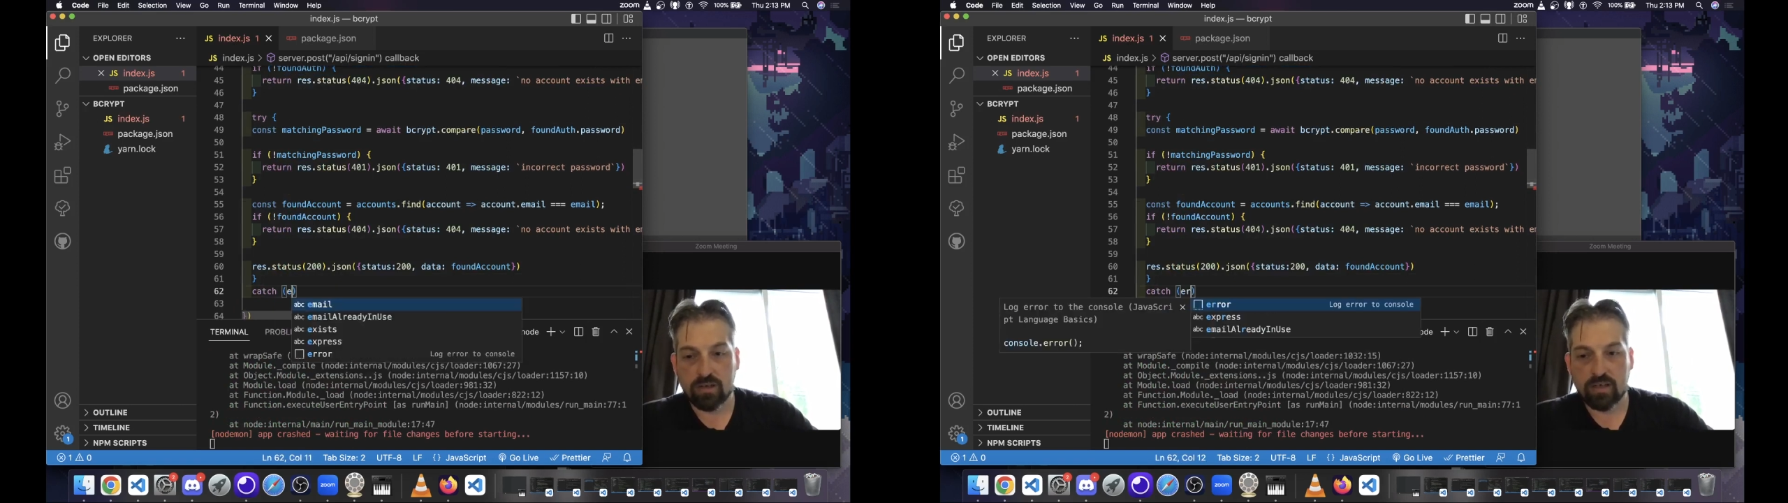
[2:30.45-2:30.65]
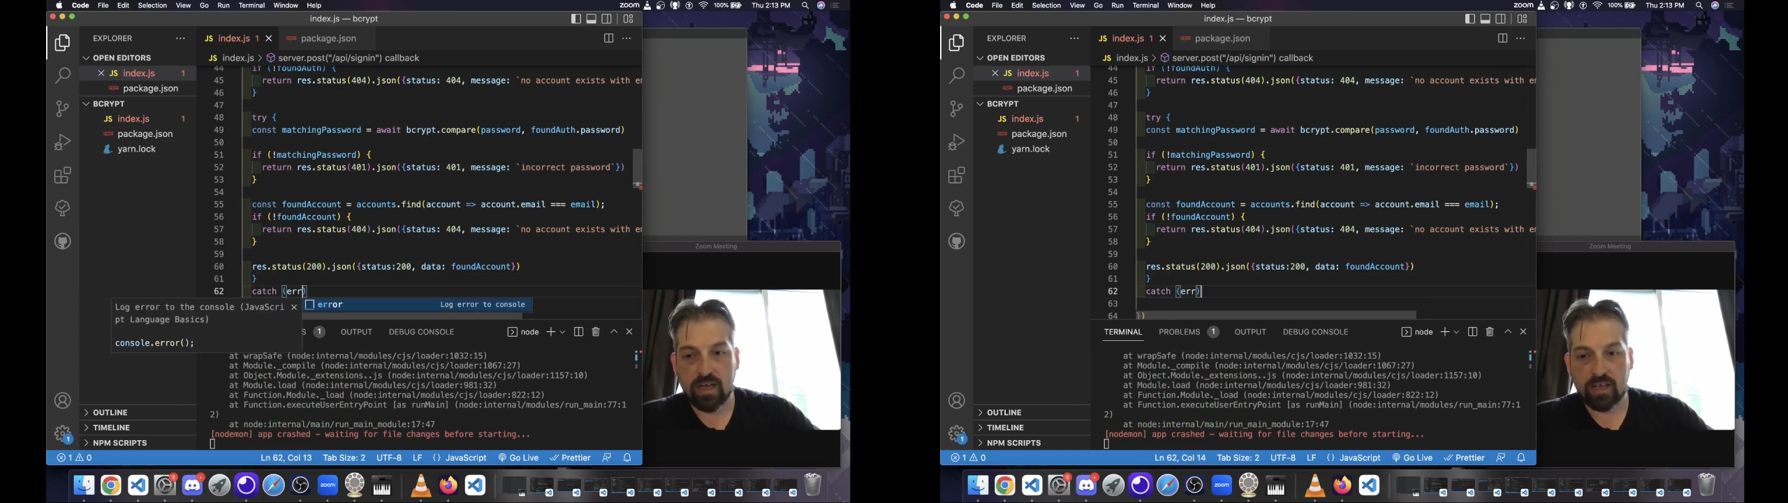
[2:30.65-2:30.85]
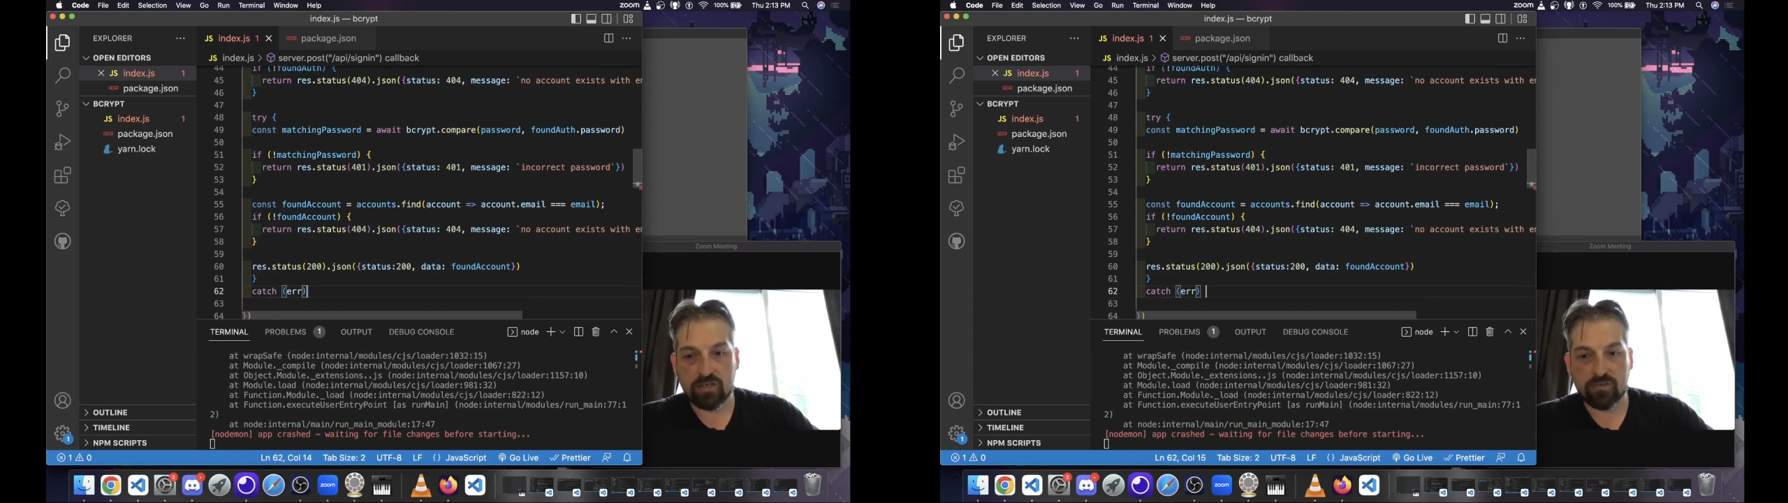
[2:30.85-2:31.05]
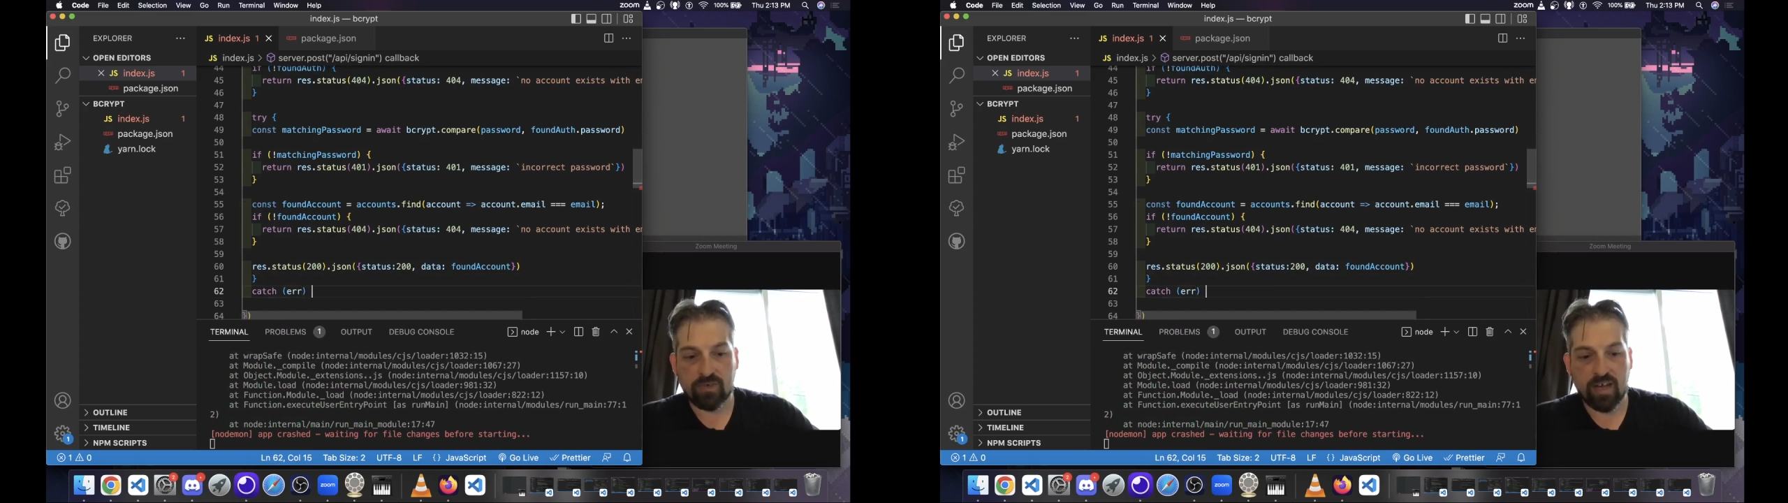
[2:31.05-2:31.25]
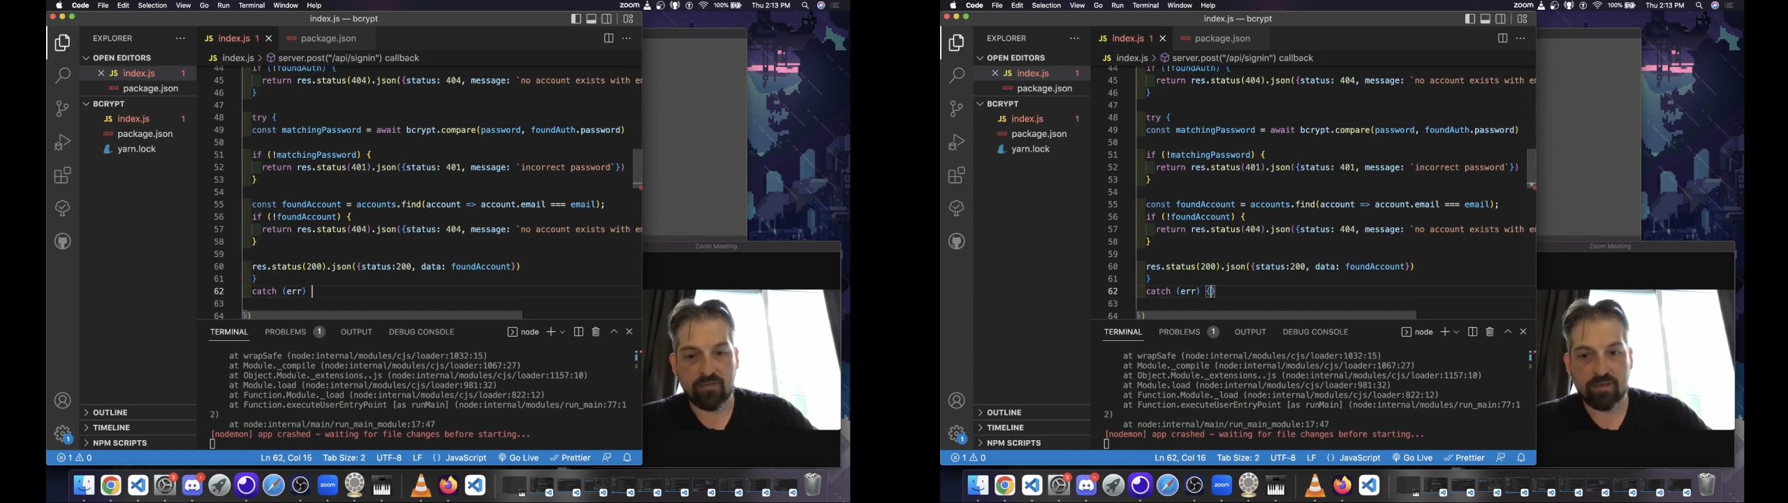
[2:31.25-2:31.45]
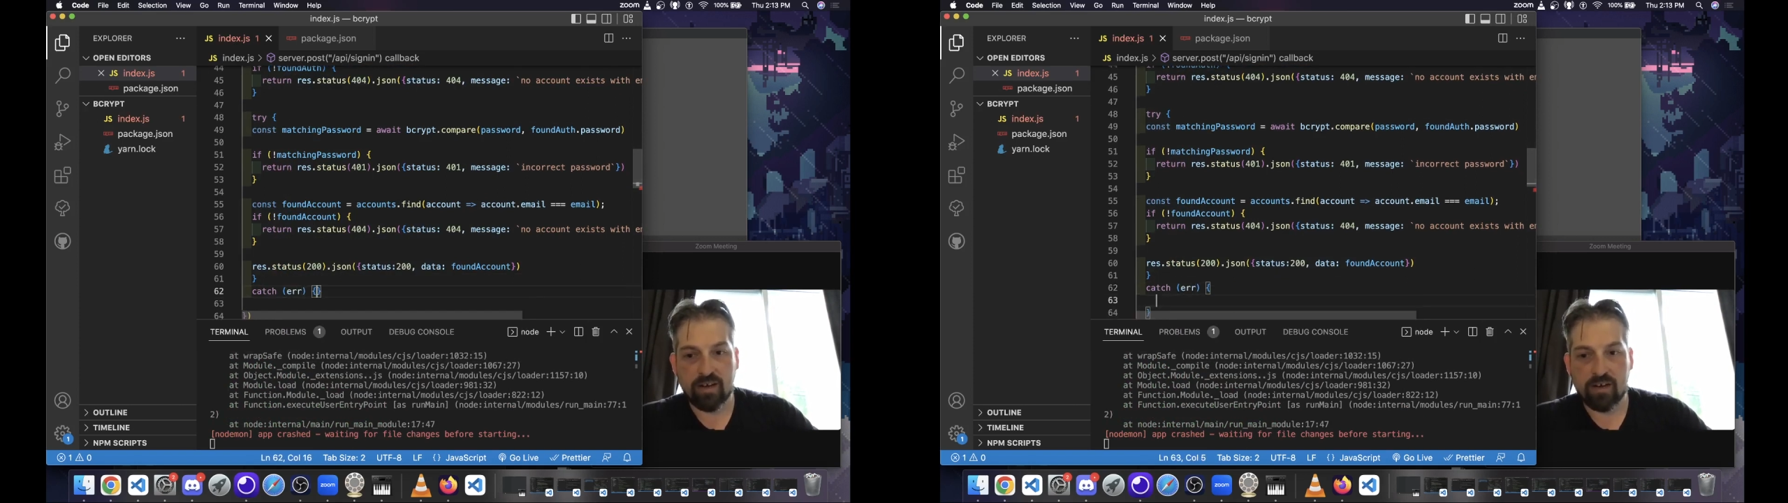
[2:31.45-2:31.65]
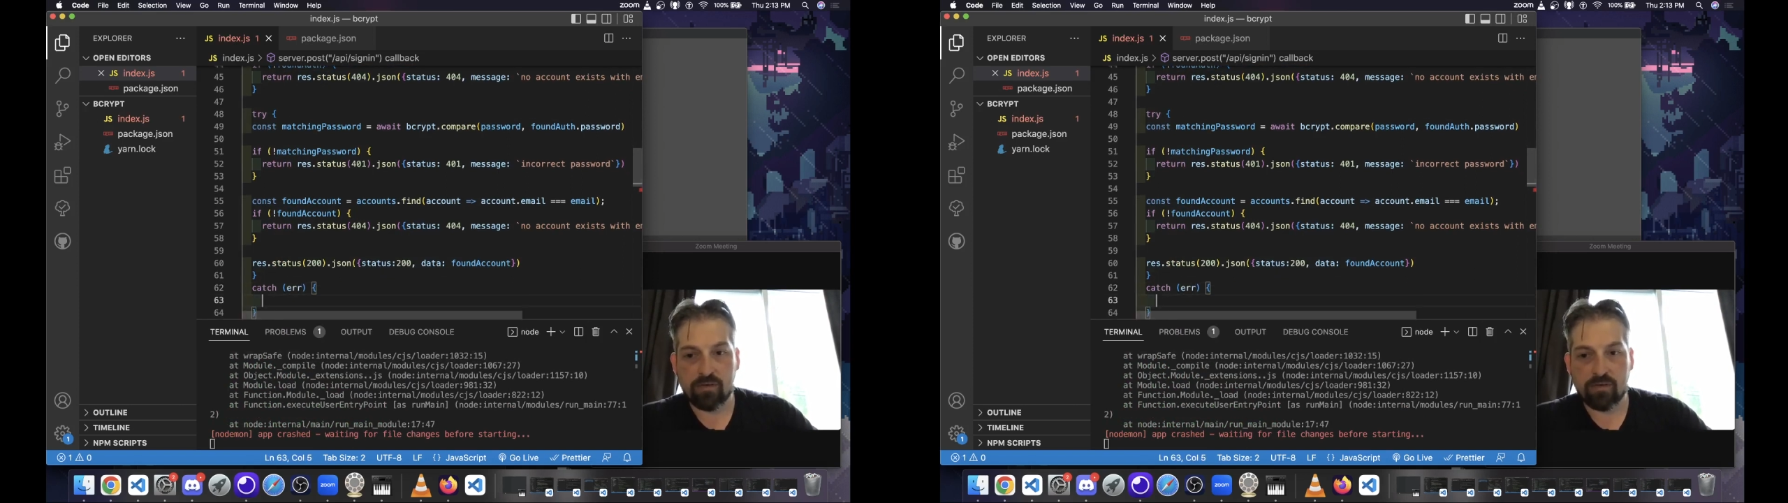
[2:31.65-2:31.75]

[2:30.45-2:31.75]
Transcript: Catch if we have an